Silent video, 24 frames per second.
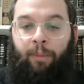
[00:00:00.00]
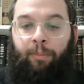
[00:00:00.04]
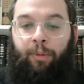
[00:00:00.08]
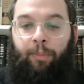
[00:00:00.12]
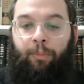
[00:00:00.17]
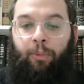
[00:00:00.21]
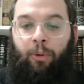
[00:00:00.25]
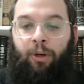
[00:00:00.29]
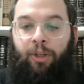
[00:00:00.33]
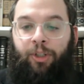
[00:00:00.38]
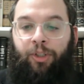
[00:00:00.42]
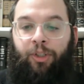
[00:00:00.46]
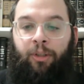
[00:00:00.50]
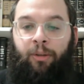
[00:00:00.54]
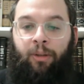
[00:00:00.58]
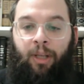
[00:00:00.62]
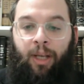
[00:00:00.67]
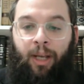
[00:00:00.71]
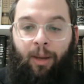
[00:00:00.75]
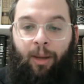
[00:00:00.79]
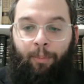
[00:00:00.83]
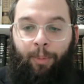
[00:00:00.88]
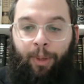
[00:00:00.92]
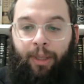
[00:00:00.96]
proportioned,
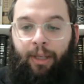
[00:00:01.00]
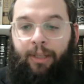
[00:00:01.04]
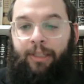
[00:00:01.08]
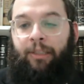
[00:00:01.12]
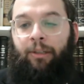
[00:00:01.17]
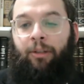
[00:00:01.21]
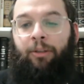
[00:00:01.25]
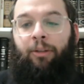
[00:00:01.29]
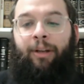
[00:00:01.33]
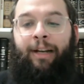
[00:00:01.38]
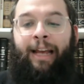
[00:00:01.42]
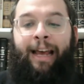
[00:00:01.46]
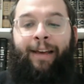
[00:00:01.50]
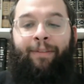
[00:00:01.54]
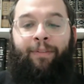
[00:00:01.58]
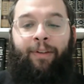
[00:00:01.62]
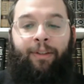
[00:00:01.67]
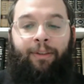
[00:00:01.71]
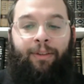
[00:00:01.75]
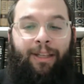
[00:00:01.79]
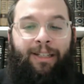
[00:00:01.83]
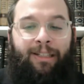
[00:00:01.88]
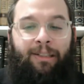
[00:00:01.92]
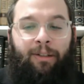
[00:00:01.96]
but they still don't have
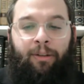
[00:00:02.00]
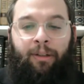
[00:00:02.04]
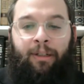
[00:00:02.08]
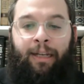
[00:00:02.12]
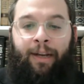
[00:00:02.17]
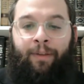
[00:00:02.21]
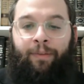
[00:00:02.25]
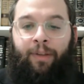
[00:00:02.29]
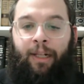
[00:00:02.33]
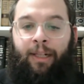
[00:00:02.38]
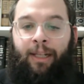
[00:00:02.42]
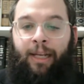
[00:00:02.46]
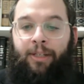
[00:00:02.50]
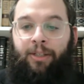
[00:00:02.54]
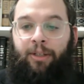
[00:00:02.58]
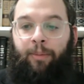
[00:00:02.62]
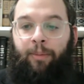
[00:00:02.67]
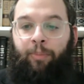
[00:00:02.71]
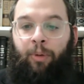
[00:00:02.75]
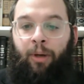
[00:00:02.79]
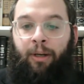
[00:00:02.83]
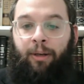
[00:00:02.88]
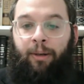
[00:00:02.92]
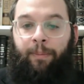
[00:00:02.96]
it. They still don't have the
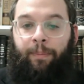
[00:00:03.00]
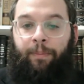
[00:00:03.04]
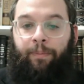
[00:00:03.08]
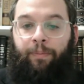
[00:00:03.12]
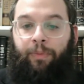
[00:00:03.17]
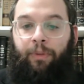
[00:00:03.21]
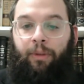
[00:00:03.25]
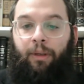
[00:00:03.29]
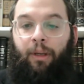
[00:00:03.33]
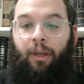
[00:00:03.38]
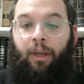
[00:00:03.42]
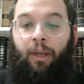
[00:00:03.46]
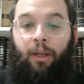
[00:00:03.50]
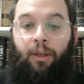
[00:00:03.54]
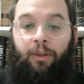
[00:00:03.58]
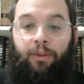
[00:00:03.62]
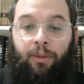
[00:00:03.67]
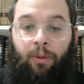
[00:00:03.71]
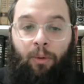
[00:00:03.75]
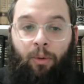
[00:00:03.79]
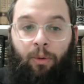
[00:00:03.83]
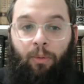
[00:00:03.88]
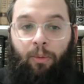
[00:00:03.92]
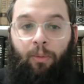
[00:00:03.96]
cluster panim.
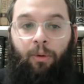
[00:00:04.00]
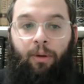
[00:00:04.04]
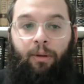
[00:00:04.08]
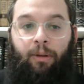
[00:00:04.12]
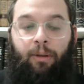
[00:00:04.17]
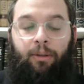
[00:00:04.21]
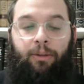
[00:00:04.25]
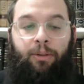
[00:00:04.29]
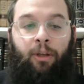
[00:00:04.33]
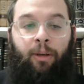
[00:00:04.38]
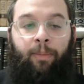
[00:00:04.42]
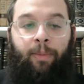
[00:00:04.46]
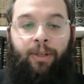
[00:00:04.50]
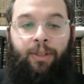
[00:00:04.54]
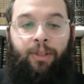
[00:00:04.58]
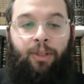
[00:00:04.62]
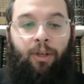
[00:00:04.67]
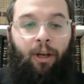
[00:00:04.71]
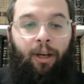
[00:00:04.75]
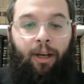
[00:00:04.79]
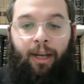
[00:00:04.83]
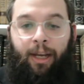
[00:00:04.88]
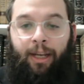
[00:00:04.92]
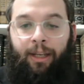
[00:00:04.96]
So
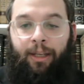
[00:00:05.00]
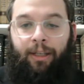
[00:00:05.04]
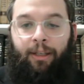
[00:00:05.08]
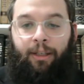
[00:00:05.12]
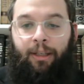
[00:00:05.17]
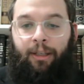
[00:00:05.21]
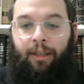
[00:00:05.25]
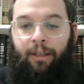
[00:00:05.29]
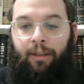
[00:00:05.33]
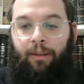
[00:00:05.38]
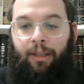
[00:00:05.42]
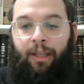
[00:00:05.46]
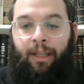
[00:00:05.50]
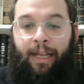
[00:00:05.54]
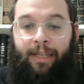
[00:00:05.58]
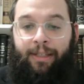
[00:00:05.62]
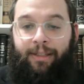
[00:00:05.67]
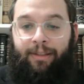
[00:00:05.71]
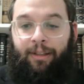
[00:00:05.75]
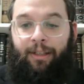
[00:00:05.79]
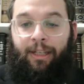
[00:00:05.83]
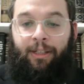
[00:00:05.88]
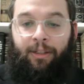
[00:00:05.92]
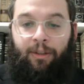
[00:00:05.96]
Bazoi,
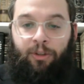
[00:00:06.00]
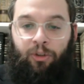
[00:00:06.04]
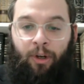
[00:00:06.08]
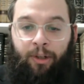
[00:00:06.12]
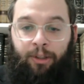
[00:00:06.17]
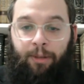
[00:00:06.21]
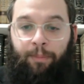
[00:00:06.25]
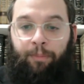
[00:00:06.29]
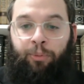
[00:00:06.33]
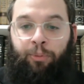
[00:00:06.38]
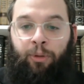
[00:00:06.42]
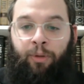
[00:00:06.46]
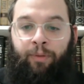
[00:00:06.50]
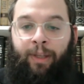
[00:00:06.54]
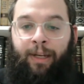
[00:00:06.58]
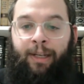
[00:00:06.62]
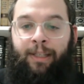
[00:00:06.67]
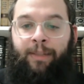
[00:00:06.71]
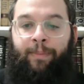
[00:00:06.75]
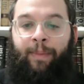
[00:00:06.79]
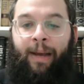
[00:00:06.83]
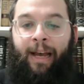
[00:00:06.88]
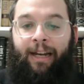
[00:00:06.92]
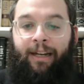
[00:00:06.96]
that's he's trying to prove that
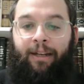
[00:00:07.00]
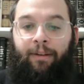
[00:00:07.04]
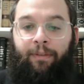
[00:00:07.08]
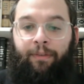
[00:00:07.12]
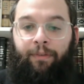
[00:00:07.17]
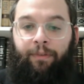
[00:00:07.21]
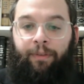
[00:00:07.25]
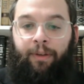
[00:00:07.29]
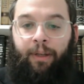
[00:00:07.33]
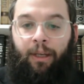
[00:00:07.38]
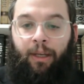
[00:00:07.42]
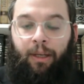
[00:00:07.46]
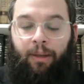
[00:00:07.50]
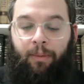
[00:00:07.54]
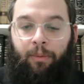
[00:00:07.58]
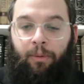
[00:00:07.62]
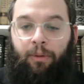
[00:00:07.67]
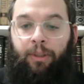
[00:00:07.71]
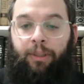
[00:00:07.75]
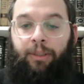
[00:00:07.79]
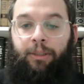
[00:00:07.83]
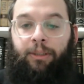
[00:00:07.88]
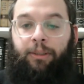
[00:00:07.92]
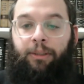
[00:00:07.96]
it's makif,
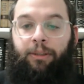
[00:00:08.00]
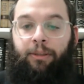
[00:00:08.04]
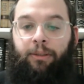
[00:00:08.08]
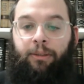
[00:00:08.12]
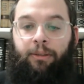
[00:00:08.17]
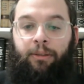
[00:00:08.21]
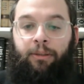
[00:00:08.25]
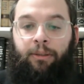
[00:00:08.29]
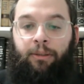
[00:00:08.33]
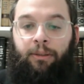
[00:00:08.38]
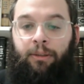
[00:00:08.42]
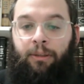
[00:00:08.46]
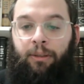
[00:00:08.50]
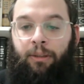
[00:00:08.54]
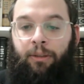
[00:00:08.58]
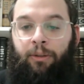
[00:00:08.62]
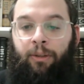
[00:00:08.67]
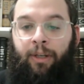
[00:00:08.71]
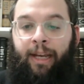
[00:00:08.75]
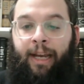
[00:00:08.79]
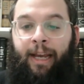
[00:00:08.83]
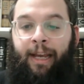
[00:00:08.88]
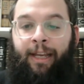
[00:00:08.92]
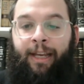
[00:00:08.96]
because
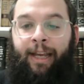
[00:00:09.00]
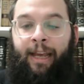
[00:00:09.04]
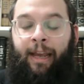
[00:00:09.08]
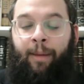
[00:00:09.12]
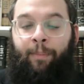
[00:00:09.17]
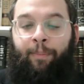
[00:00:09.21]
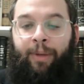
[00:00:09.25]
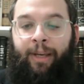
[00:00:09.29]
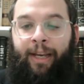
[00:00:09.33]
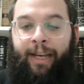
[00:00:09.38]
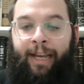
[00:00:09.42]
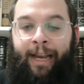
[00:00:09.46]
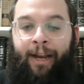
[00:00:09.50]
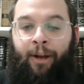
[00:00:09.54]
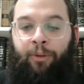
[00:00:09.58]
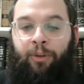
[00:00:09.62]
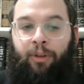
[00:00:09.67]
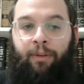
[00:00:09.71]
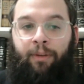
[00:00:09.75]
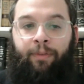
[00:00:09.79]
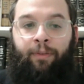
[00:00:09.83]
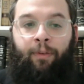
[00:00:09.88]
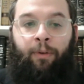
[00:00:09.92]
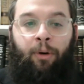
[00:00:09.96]
it can't be
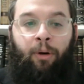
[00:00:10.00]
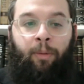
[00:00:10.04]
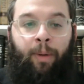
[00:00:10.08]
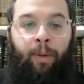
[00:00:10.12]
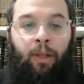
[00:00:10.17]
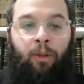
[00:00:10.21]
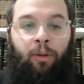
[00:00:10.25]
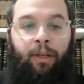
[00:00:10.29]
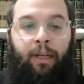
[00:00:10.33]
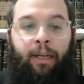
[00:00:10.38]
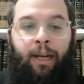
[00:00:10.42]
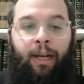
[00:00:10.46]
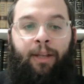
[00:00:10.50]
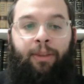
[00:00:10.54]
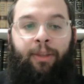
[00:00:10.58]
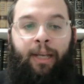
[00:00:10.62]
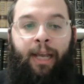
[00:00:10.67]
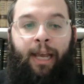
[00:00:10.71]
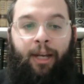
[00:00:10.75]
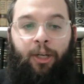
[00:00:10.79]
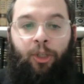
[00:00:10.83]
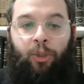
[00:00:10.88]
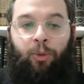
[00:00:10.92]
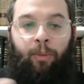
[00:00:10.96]
accounted for by looking at
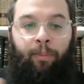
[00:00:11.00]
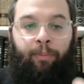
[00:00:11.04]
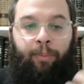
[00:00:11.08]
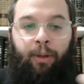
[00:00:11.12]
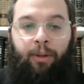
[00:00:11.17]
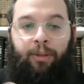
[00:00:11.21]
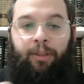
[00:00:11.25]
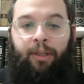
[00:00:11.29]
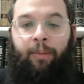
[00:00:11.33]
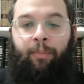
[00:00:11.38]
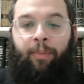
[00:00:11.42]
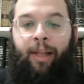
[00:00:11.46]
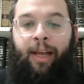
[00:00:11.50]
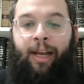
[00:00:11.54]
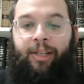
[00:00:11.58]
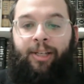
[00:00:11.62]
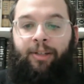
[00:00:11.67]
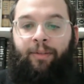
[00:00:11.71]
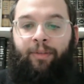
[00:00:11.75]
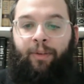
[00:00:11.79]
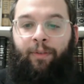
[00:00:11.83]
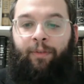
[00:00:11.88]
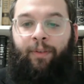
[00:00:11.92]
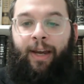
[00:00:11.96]
the actual building
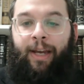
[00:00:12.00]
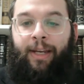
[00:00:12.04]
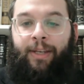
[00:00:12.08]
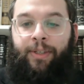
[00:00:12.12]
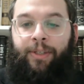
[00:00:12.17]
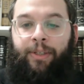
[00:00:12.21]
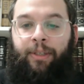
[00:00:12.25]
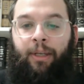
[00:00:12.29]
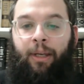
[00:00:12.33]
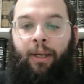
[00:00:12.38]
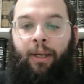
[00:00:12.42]
blocks of the face.